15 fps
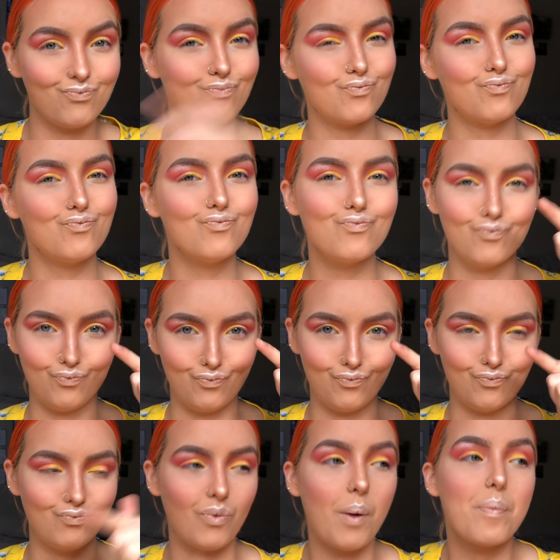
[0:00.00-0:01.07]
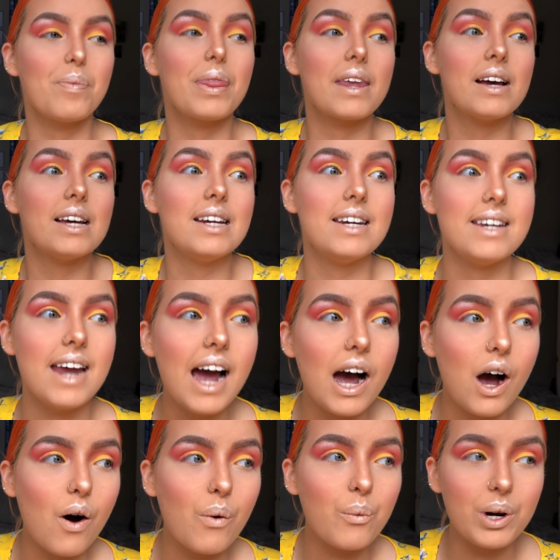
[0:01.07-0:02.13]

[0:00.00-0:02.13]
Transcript: Mm-hmm. Now